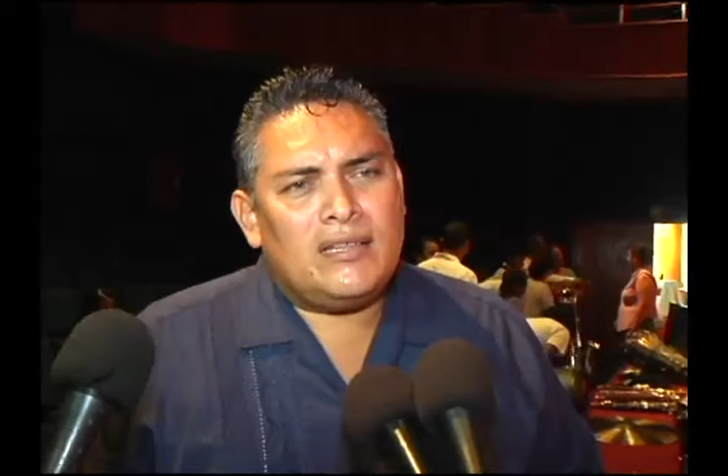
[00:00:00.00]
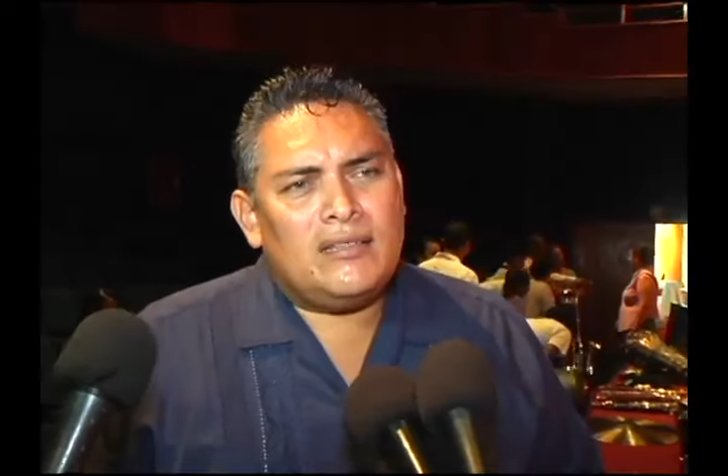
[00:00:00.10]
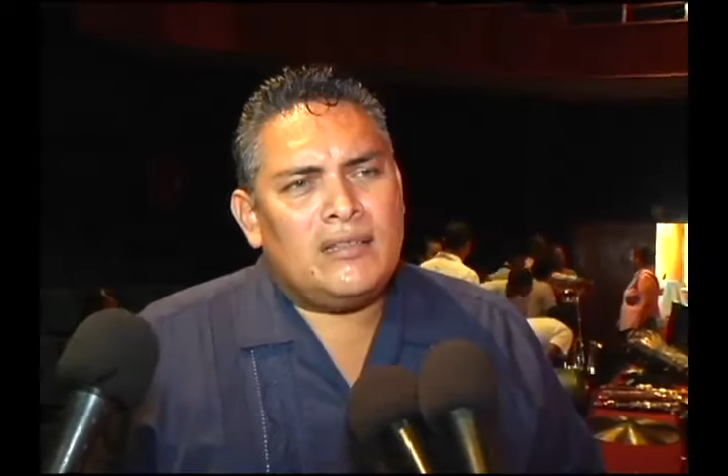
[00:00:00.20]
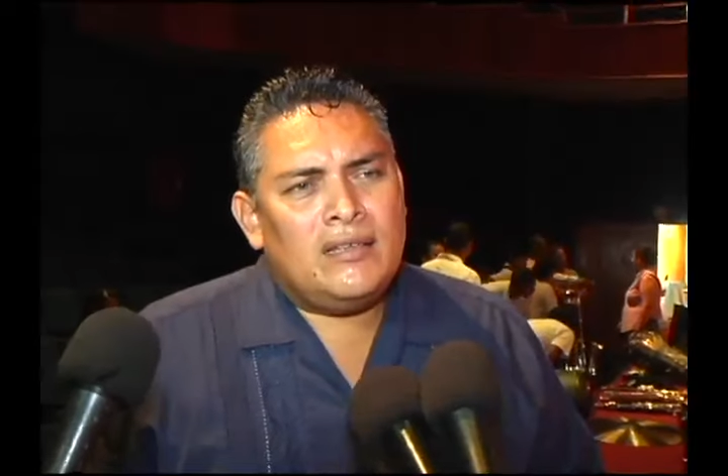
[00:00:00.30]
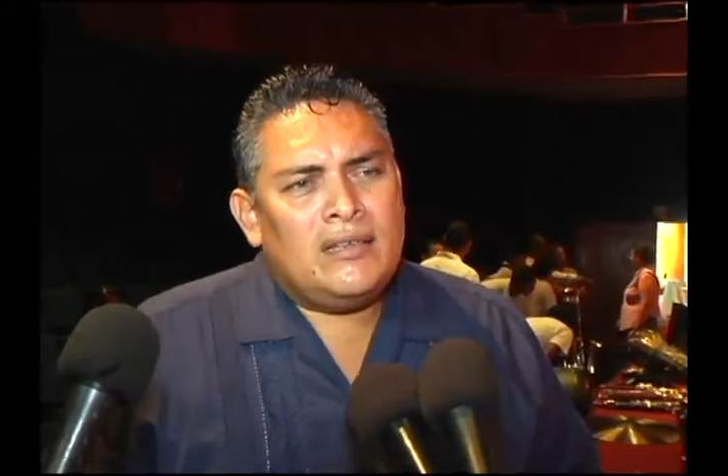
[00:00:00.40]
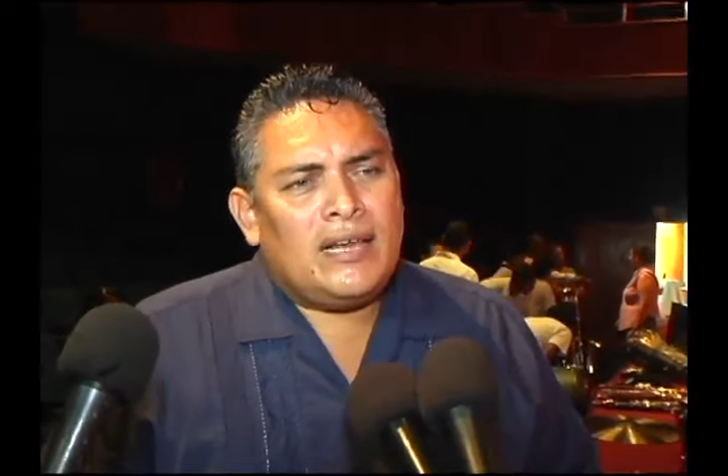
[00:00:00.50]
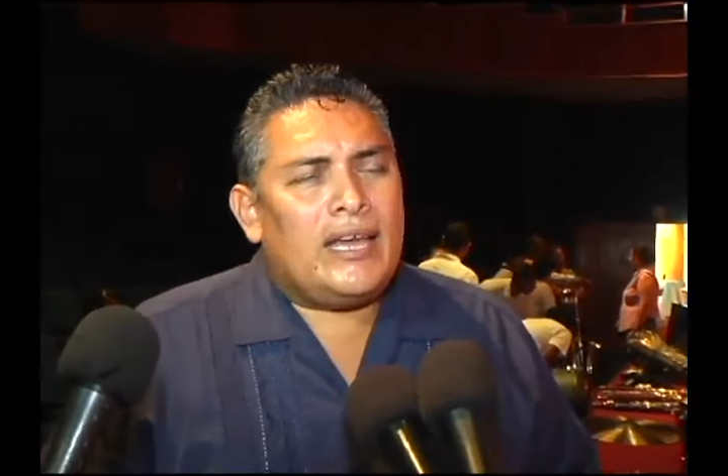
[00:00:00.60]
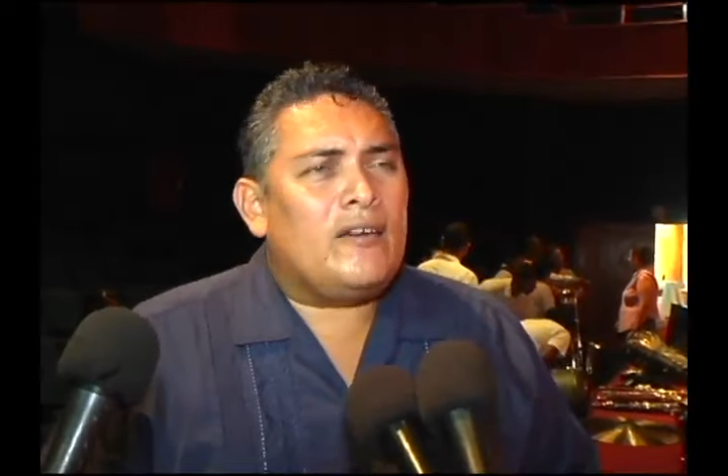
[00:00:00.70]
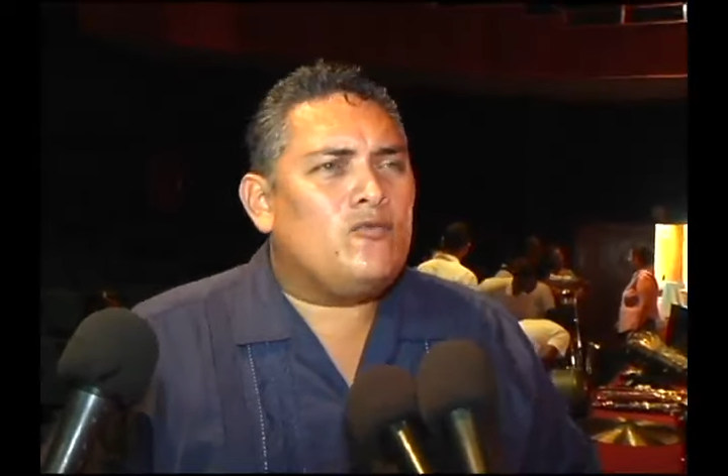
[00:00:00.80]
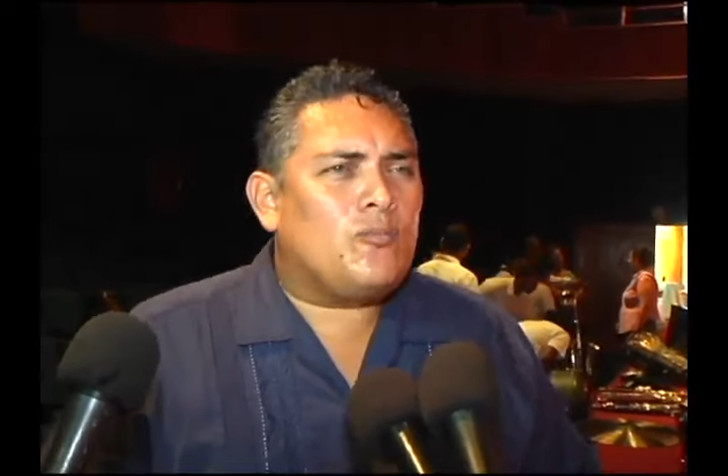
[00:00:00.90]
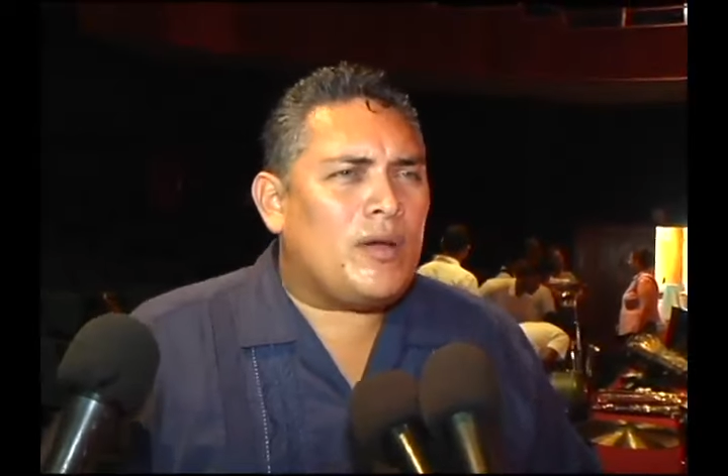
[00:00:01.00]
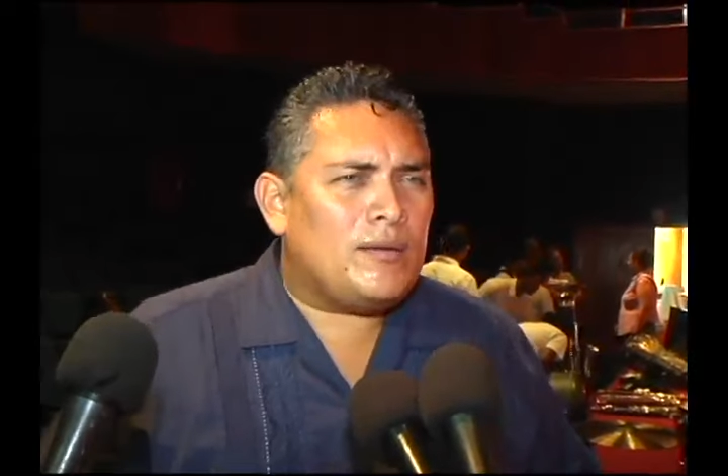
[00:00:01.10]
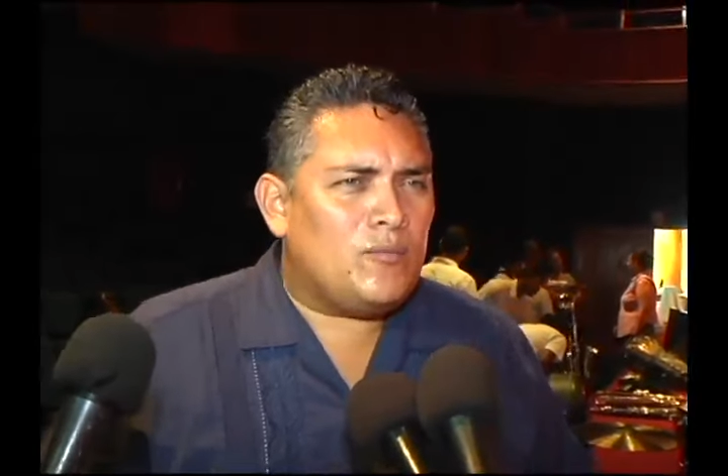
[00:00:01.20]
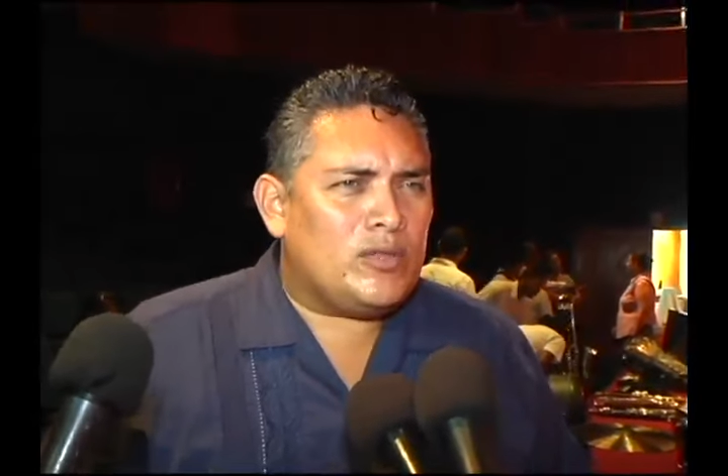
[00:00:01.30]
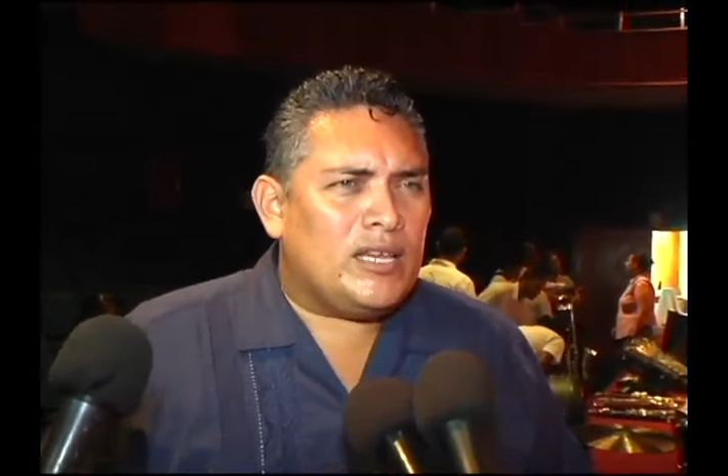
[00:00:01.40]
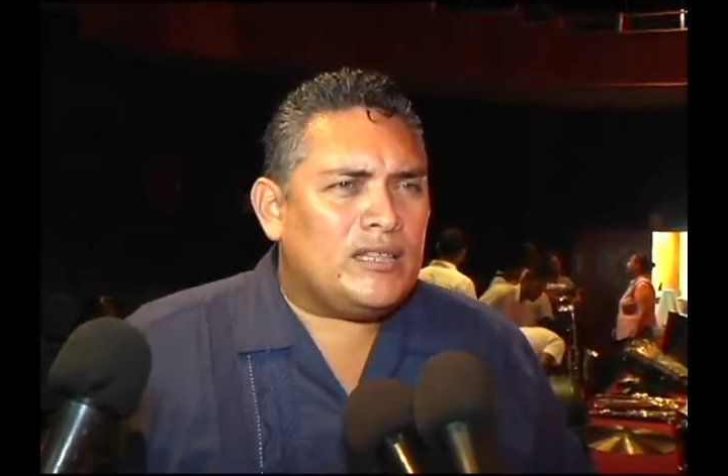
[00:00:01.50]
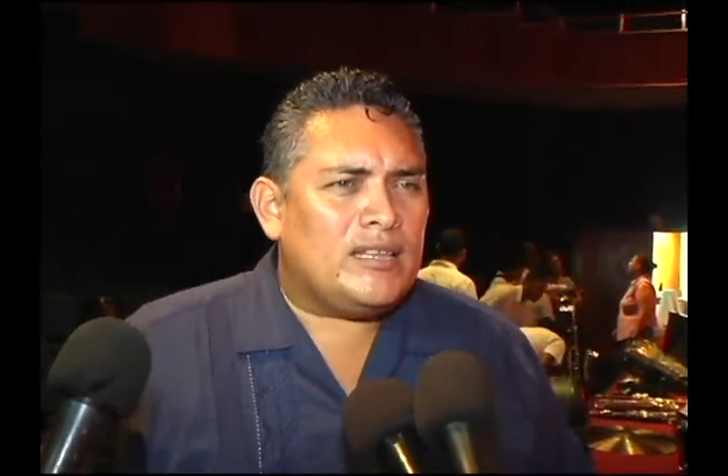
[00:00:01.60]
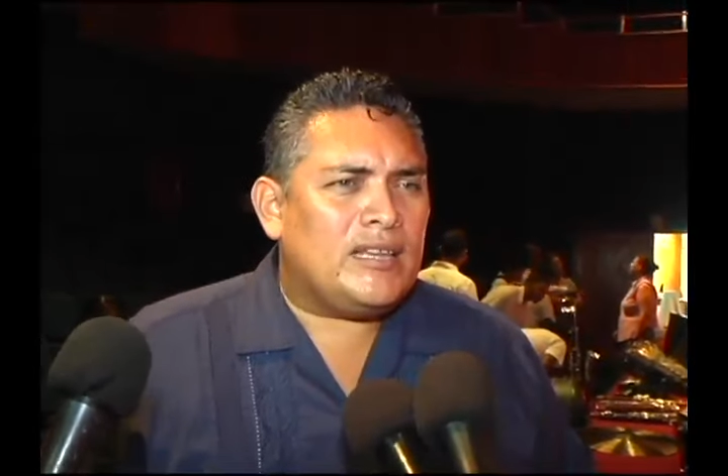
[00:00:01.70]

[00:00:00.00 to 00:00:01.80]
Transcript: and I have no problem with that.